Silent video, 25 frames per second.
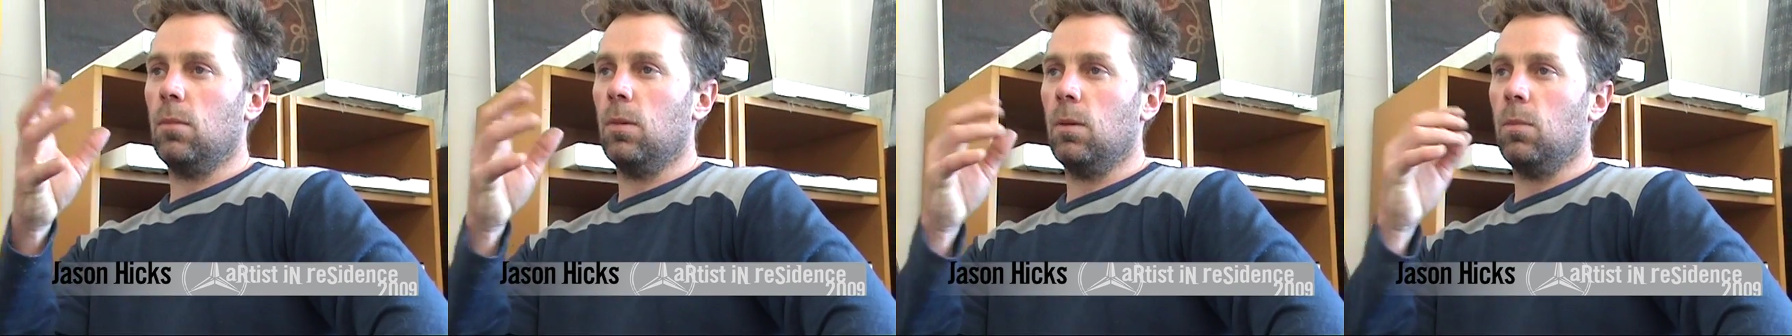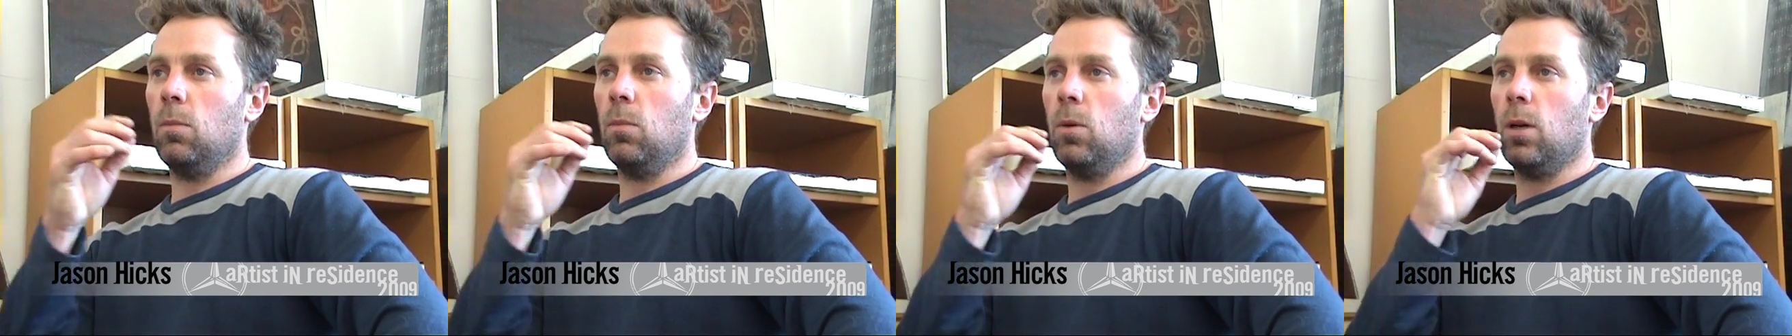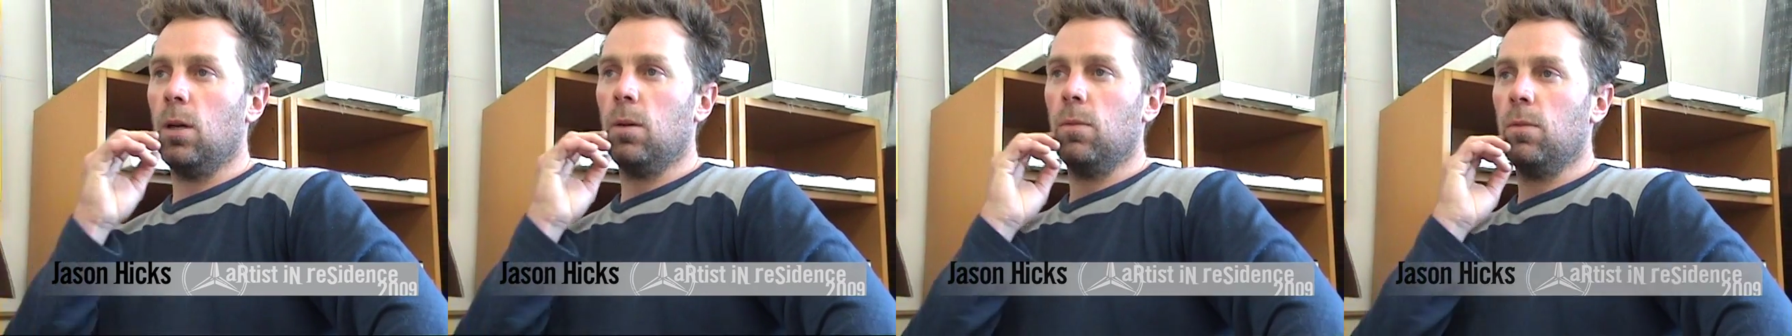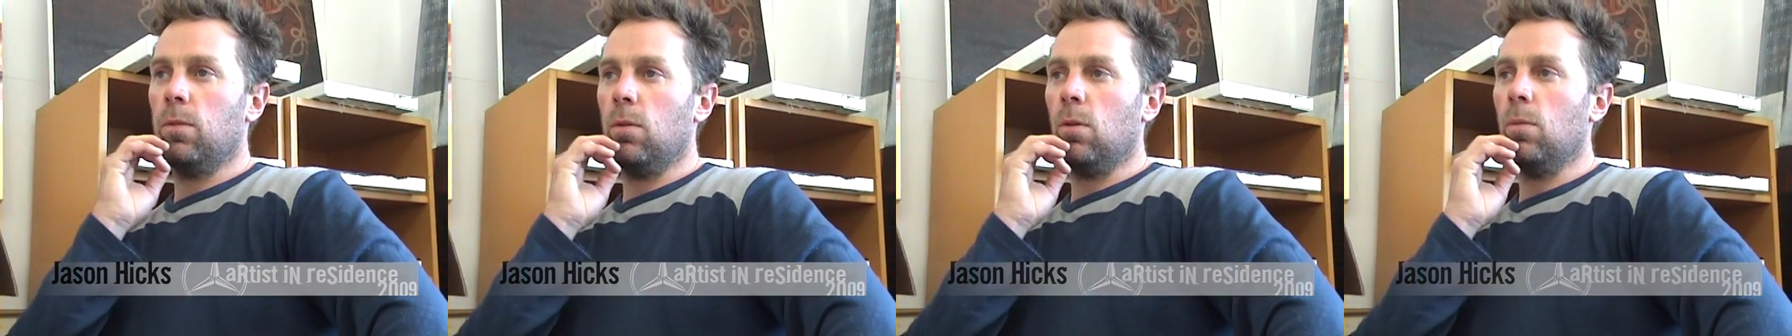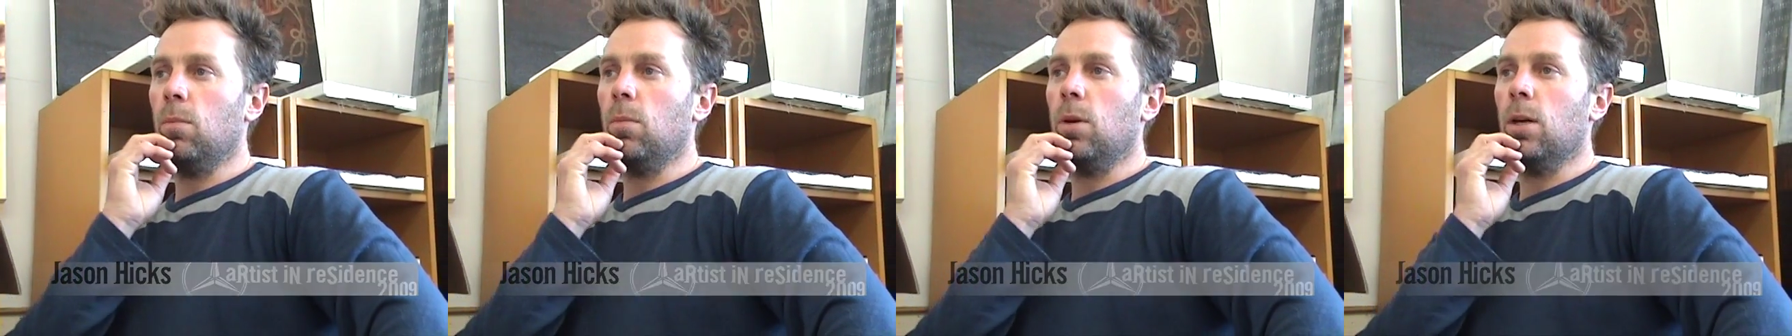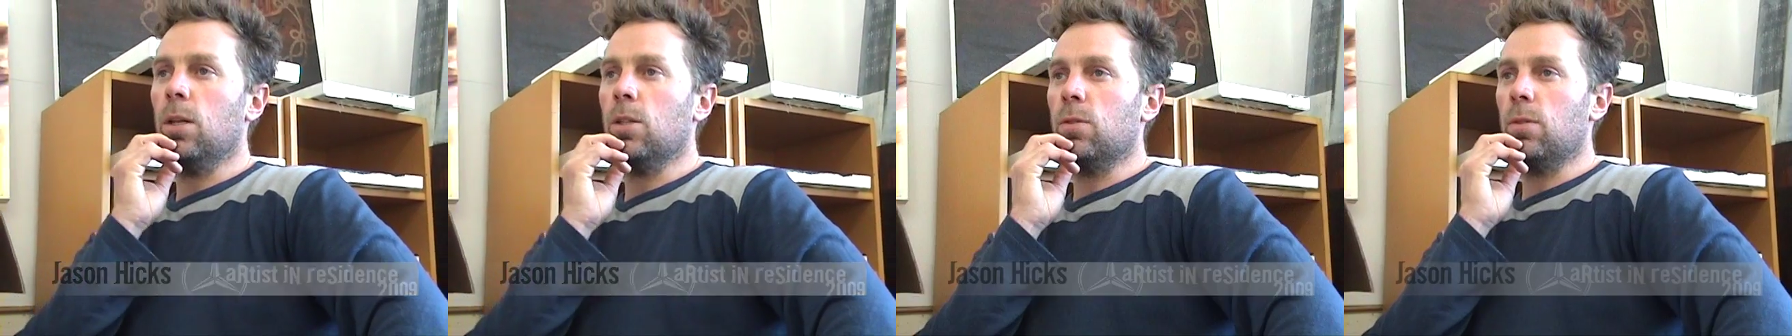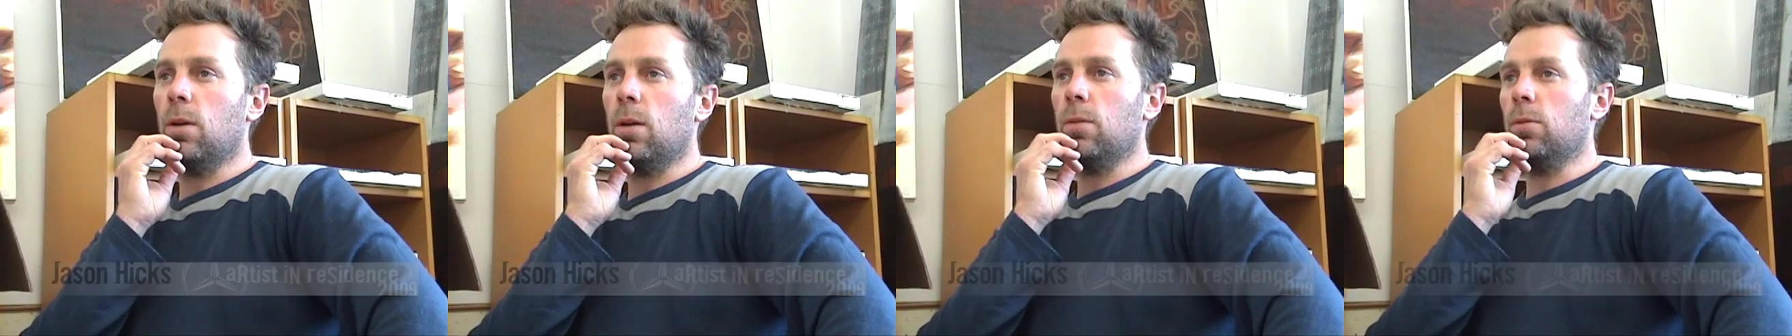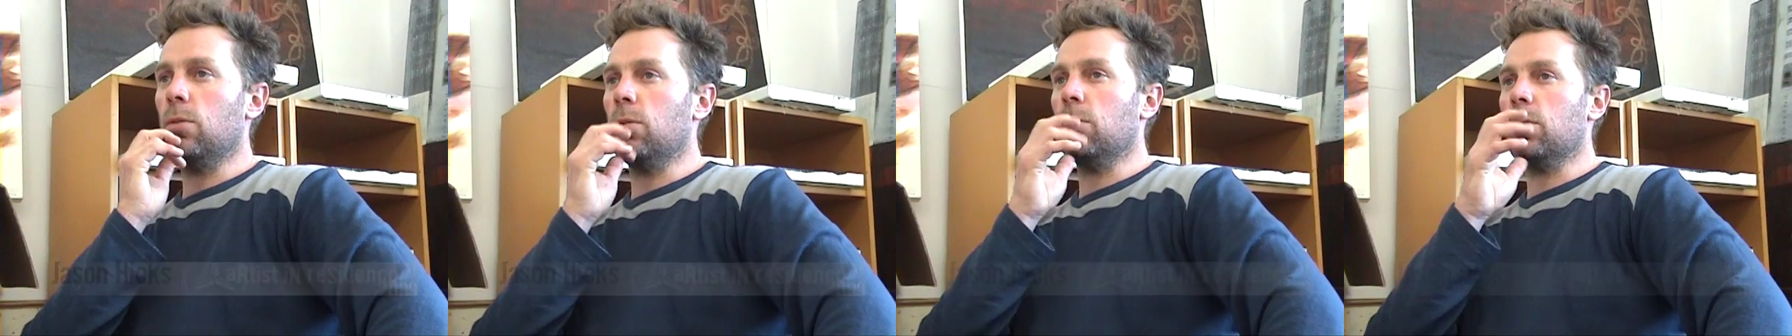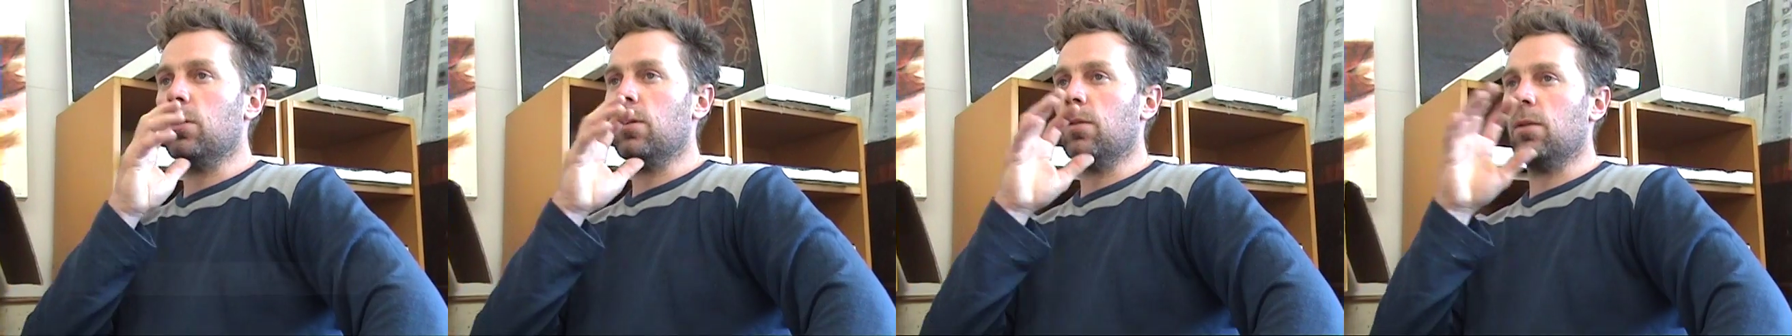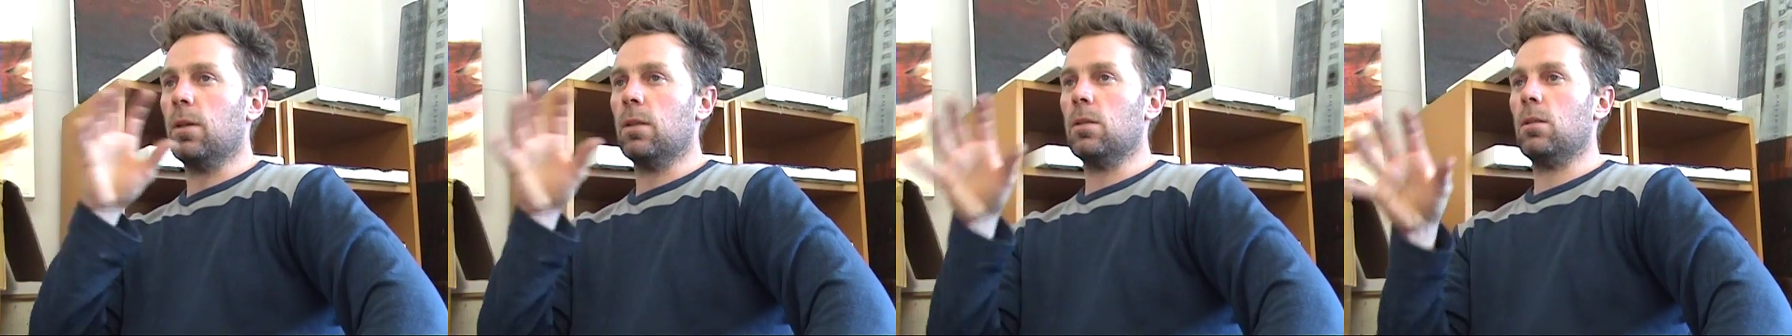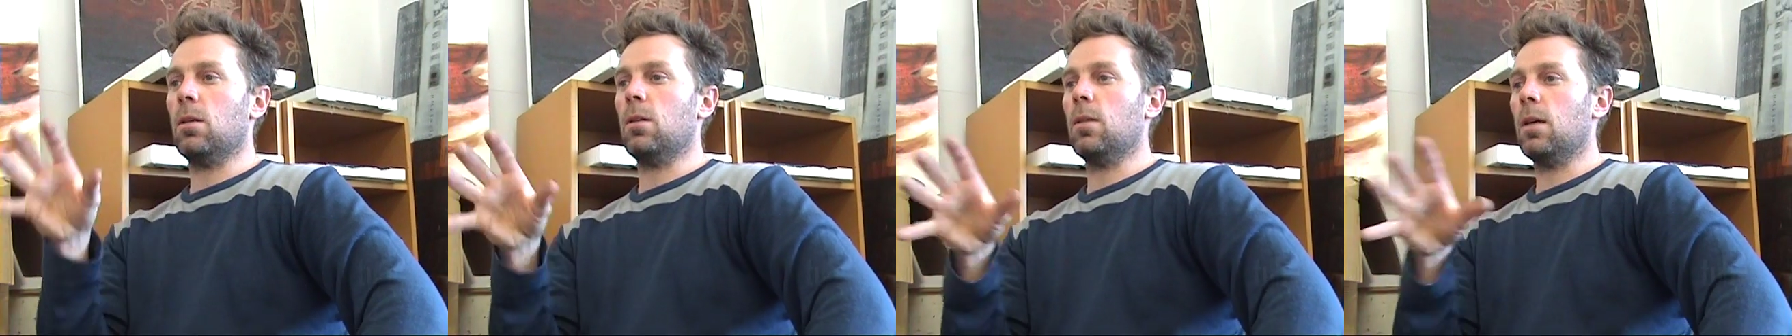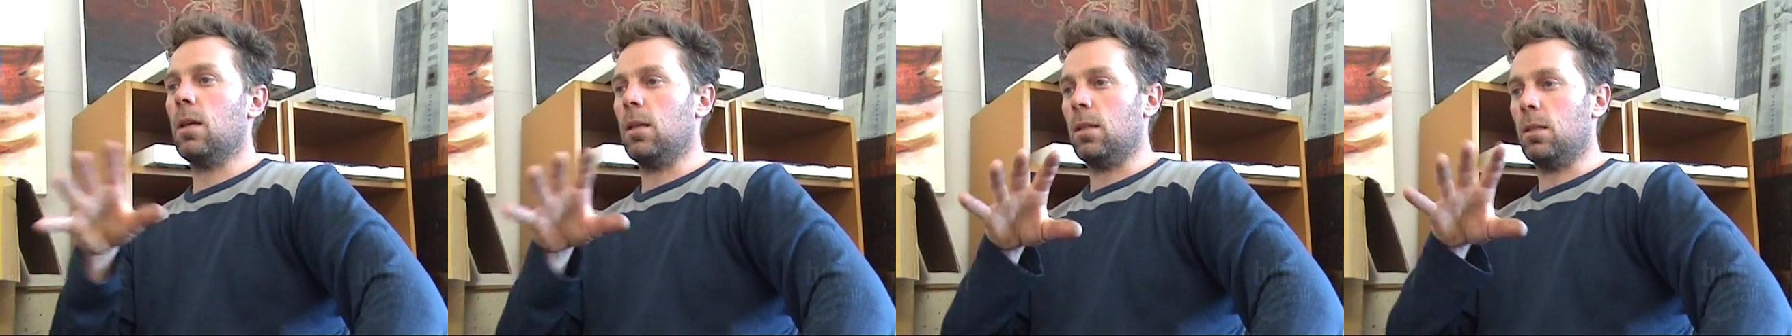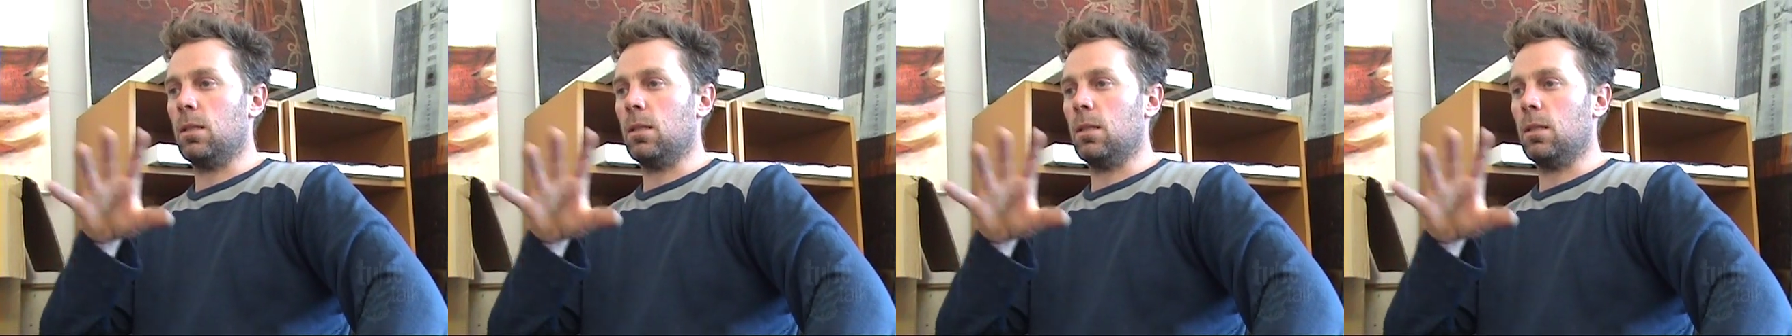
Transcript: my, from my travels and things like that,